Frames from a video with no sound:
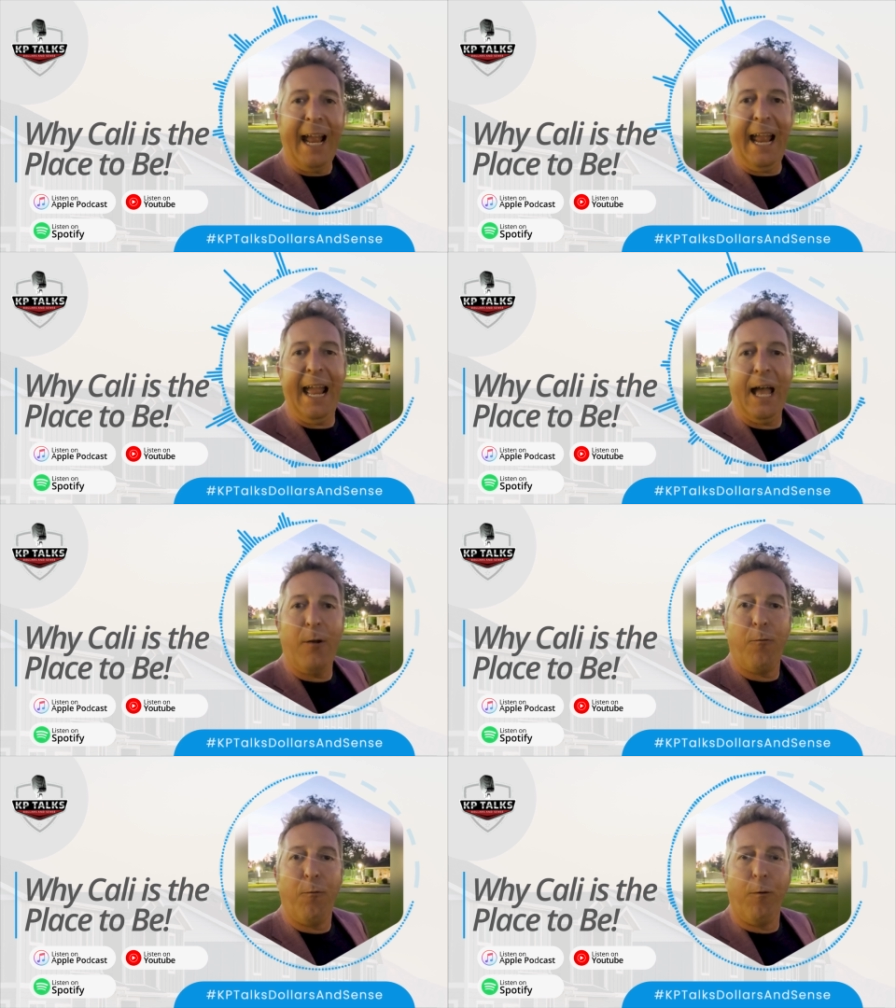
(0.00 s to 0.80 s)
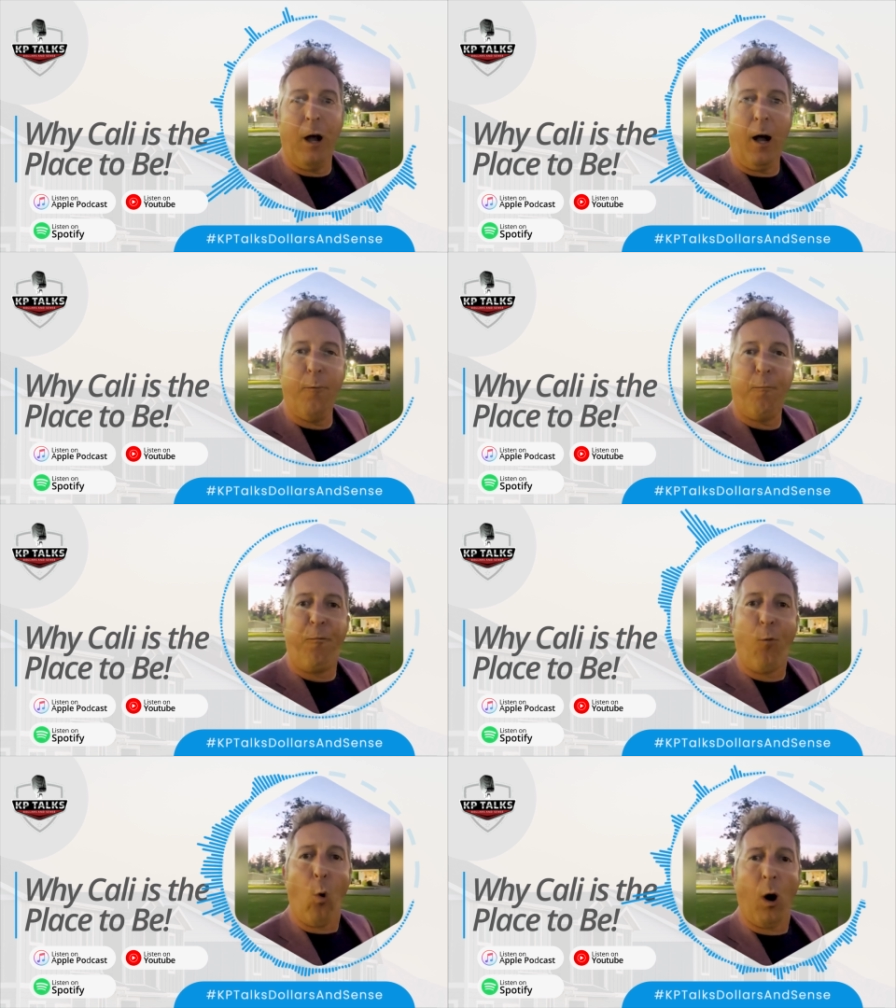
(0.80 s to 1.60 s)
and uh,
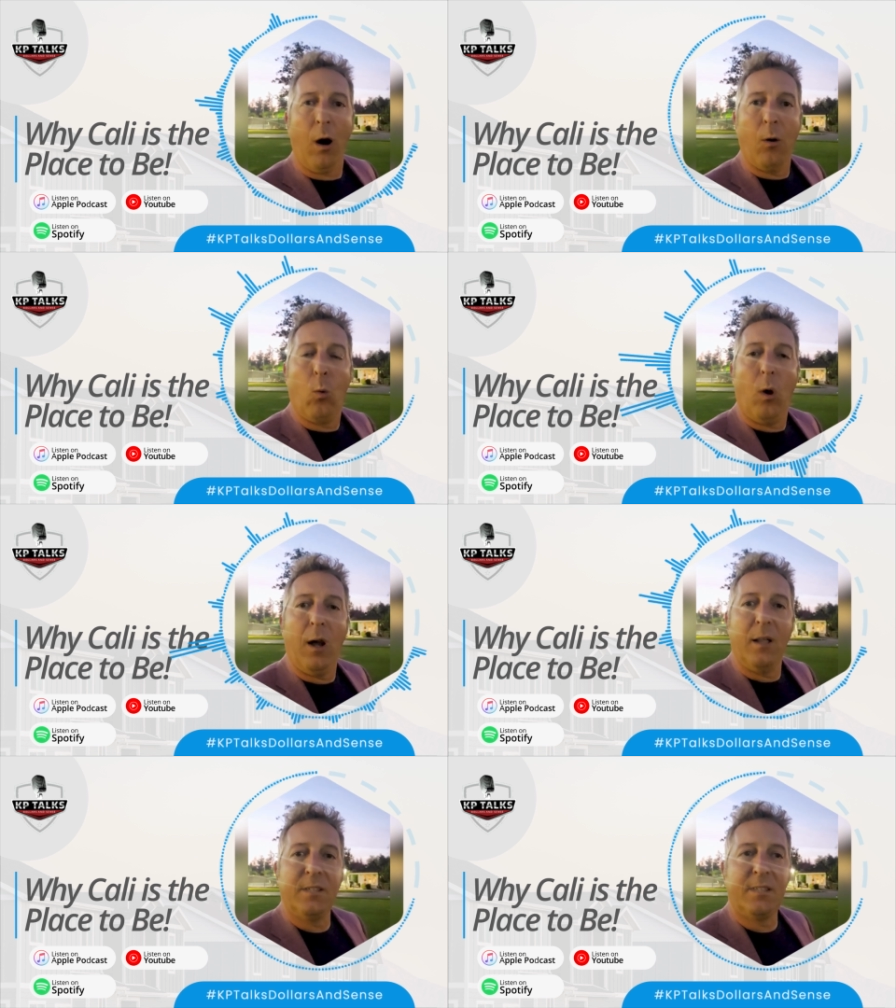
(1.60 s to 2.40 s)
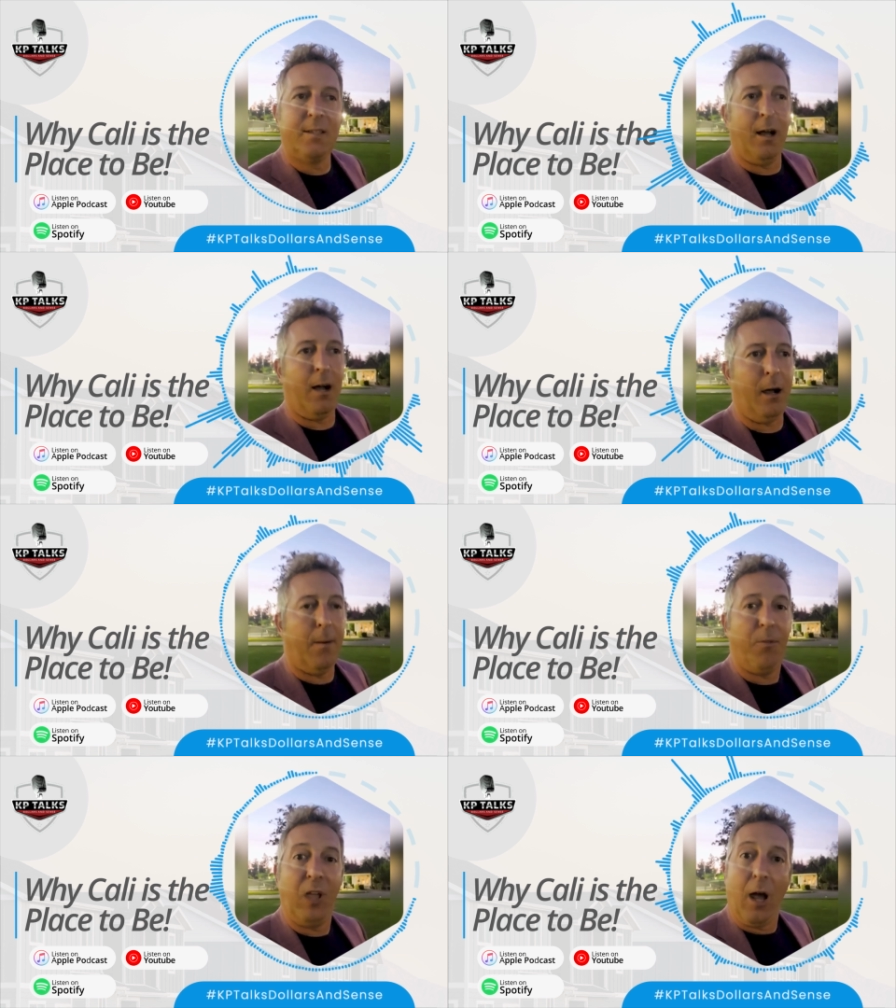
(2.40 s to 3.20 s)
four was
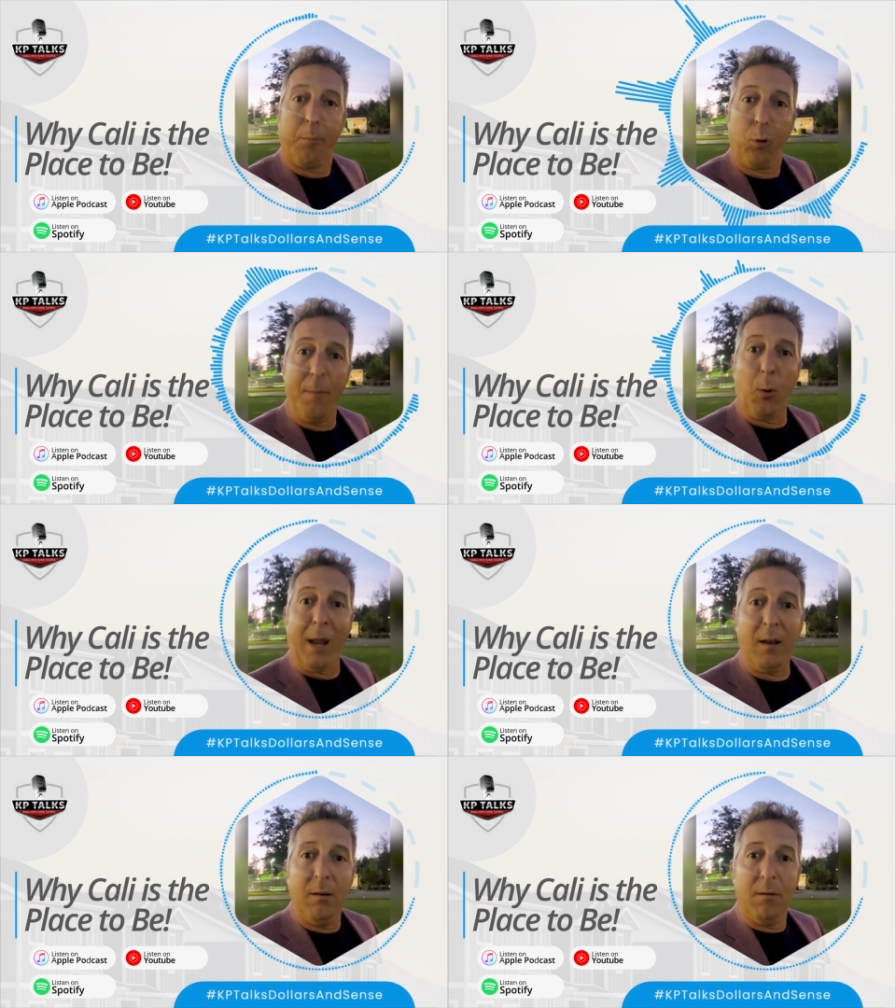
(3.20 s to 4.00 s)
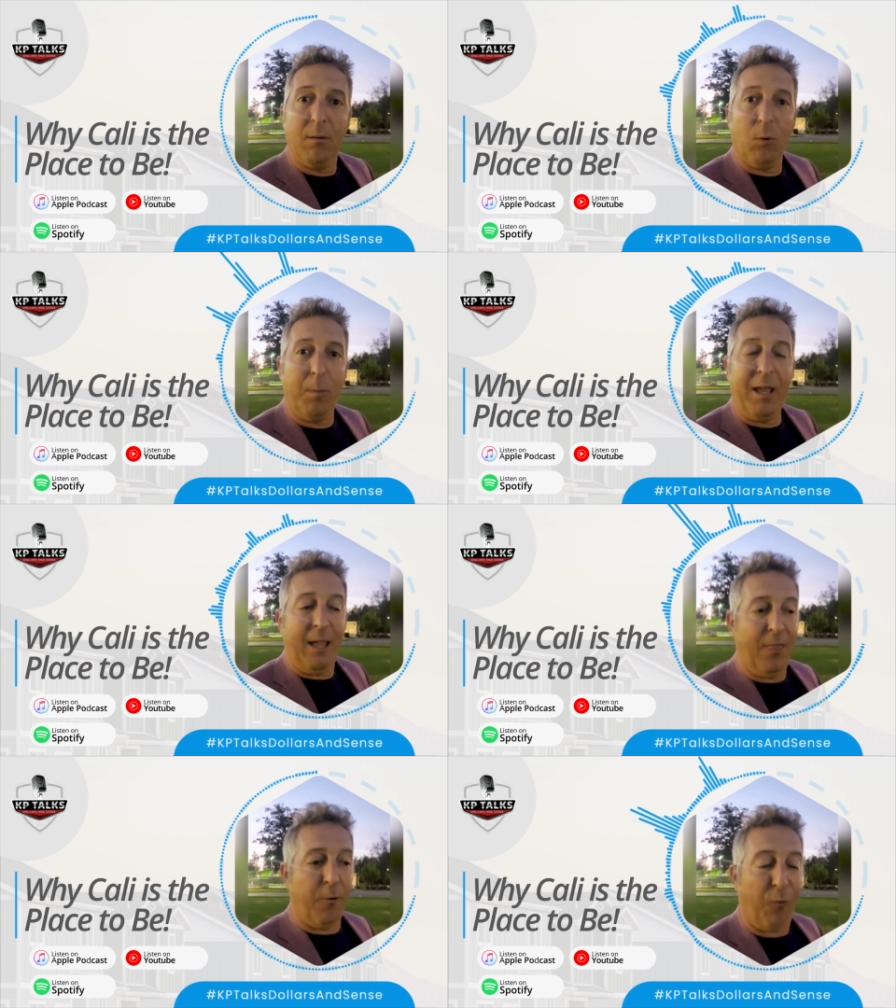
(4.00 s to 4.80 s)
um, the unemployment rate will be
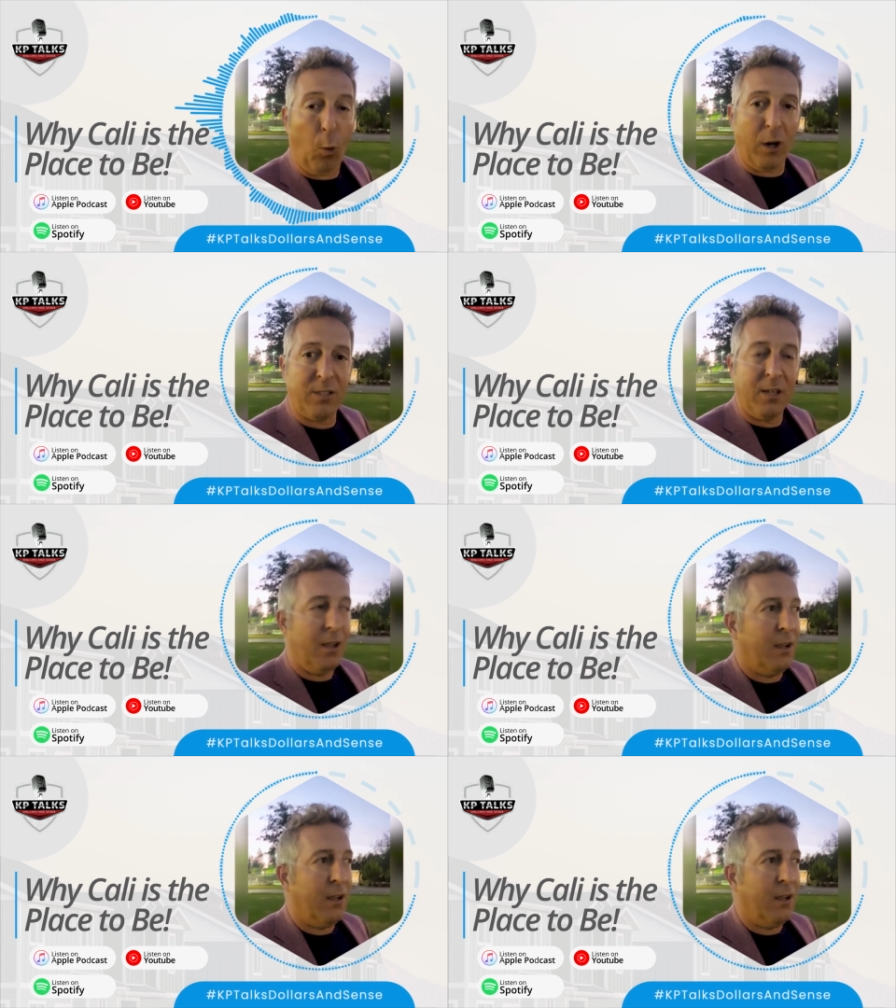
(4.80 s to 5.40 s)
in the fours.